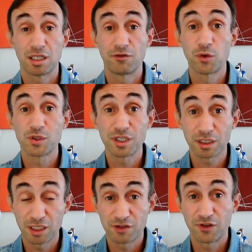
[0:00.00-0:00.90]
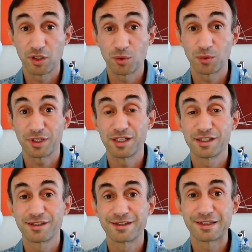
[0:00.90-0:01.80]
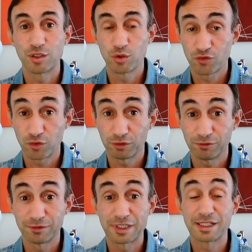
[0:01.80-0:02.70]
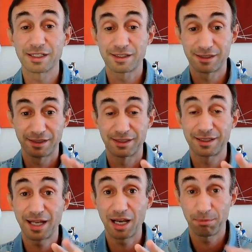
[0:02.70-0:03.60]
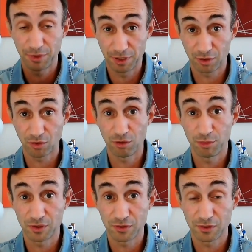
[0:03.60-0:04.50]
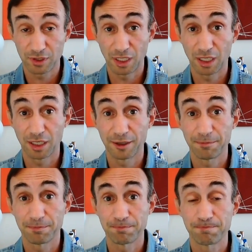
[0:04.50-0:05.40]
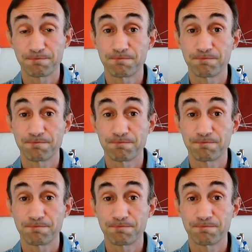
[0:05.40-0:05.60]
If you think this video is useful, just type in the comments, um,